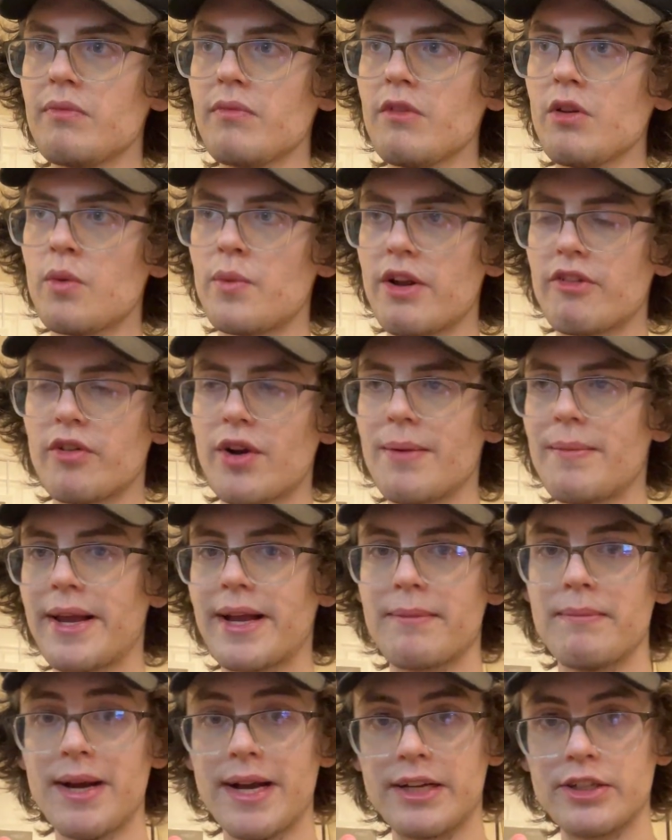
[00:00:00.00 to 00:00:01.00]
whenever I
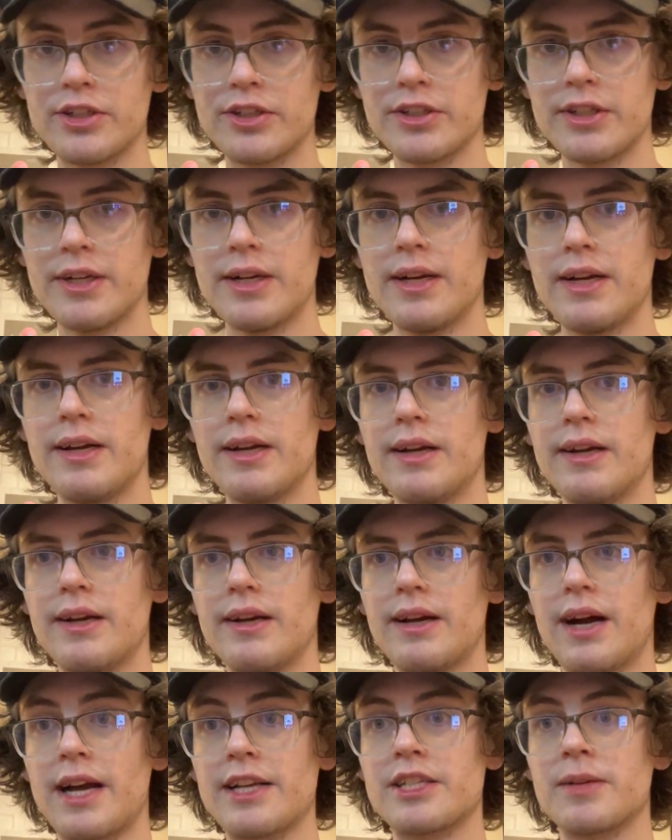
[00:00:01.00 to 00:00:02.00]
make a mesh,
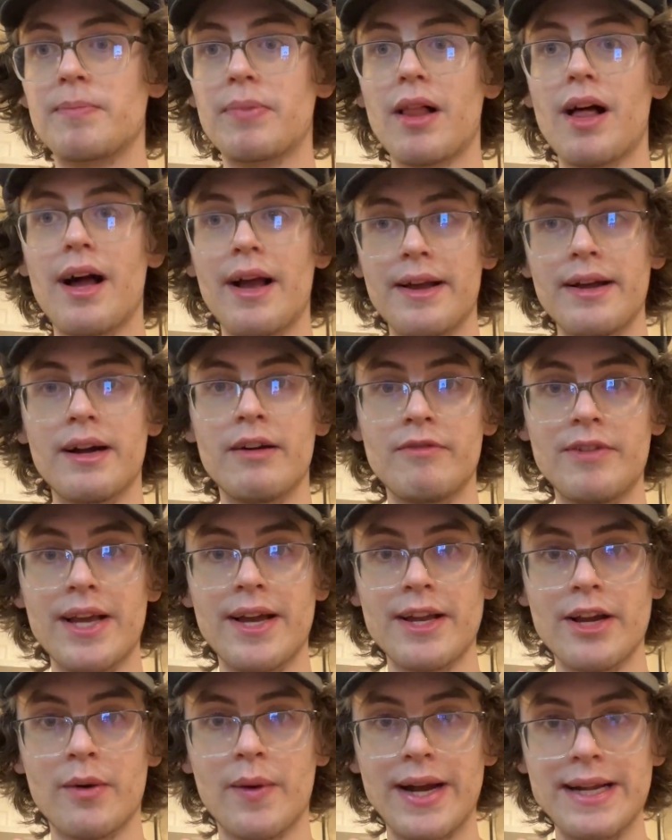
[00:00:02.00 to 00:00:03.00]
I supply a
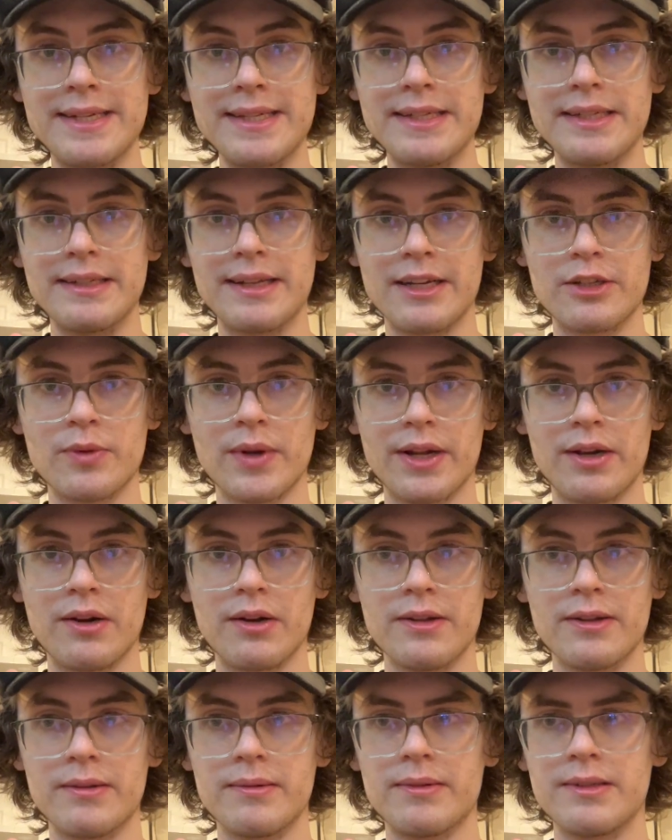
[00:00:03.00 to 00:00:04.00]
VAO ID. That's what I
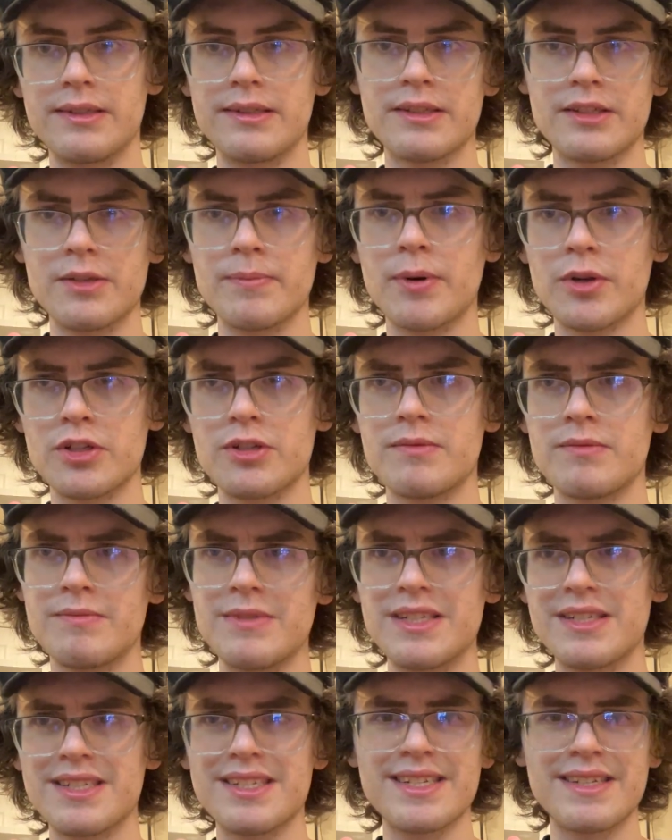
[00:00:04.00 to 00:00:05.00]
call it.
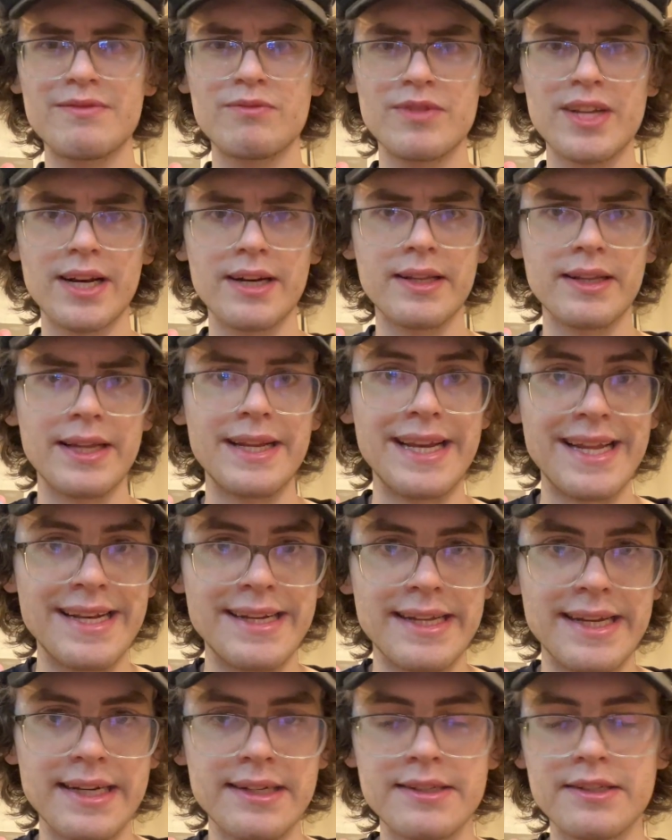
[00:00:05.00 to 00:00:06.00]
It's technically an
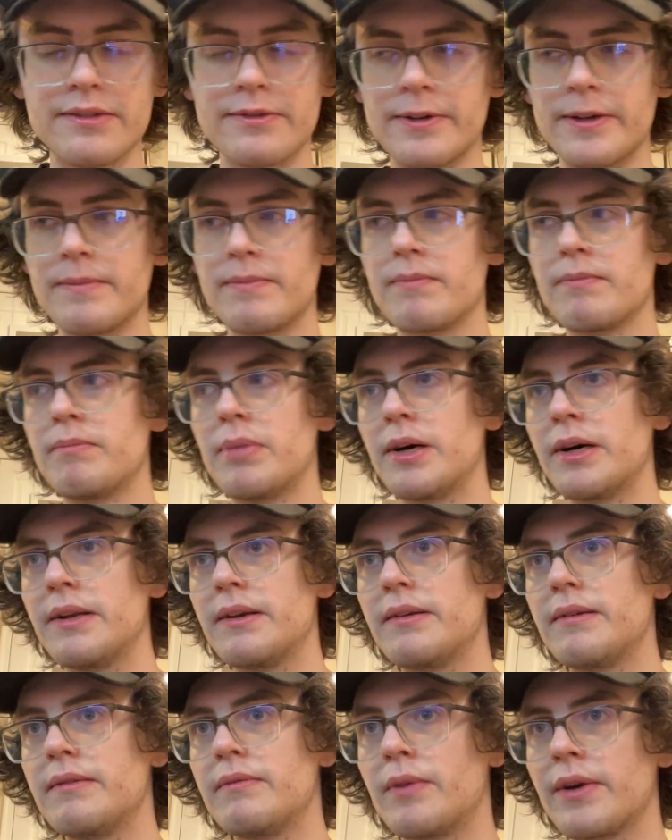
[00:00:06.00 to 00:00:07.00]
index, right?
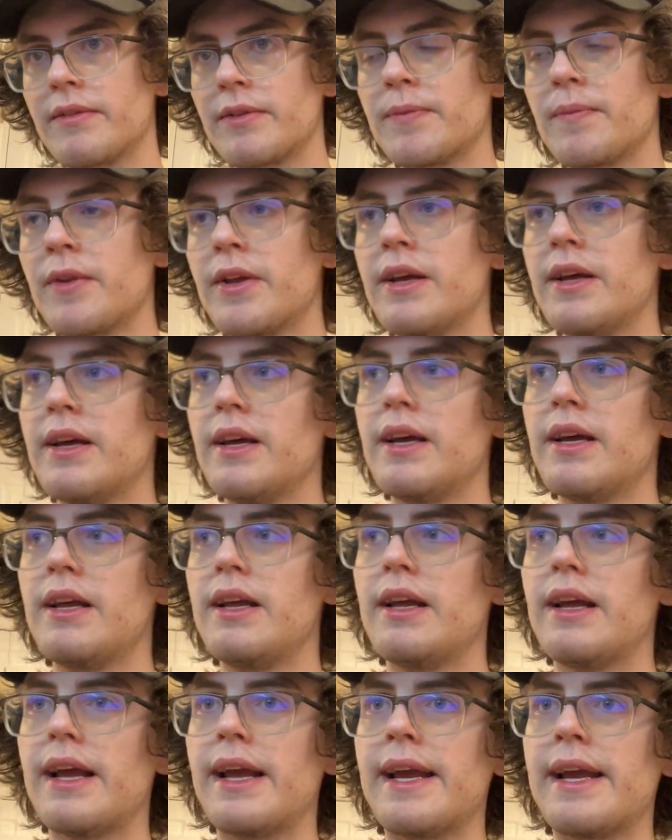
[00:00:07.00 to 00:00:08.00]
But whatever.
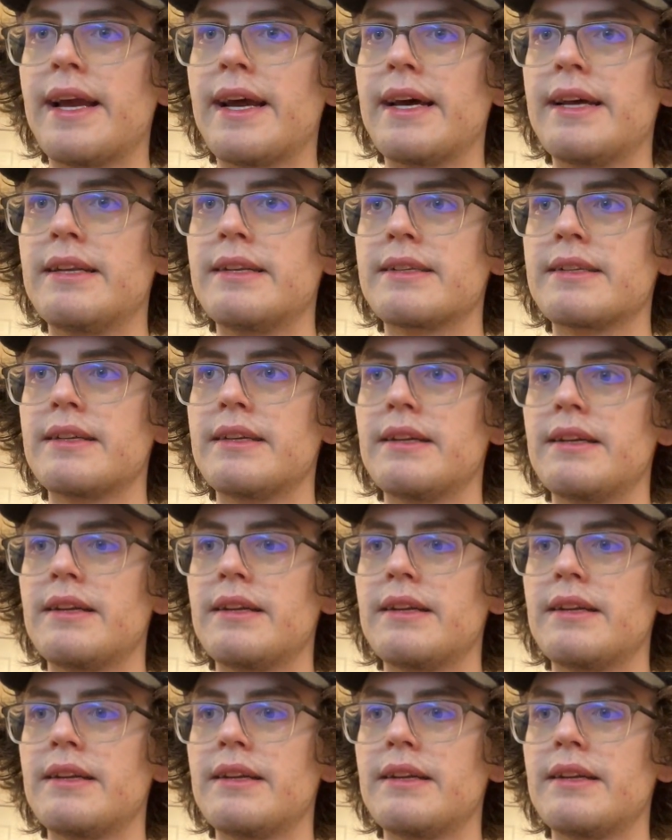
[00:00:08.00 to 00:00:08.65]
And